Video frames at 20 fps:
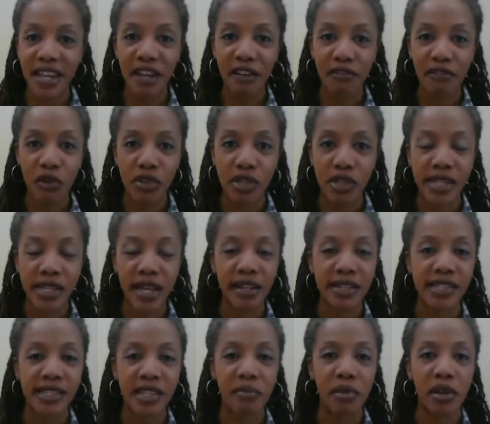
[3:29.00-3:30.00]
for the
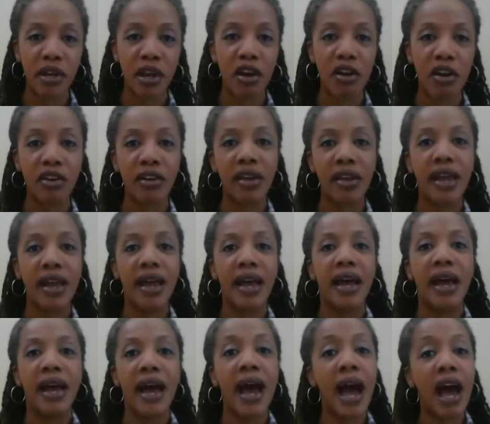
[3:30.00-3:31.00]
teleseminar.
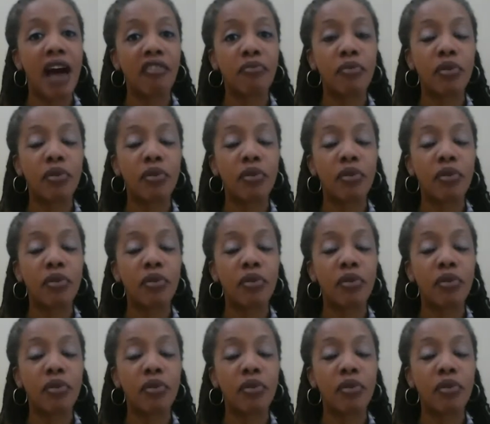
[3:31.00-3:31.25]
Have